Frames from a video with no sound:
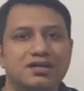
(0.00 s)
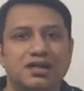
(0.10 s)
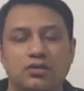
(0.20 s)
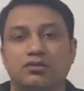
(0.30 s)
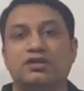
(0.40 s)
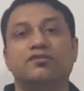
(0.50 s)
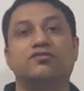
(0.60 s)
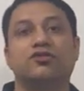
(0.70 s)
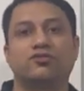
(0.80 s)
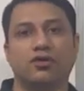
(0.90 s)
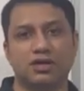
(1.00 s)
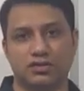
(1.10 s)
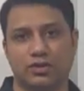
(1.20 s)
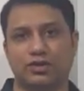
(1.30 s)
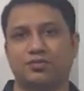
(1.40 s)
They know that the footfall is
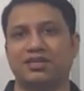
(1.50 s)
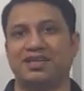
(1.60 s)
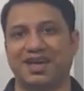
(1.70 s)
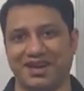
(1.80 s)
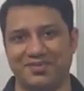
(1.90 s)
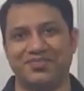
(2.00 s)
going to be there.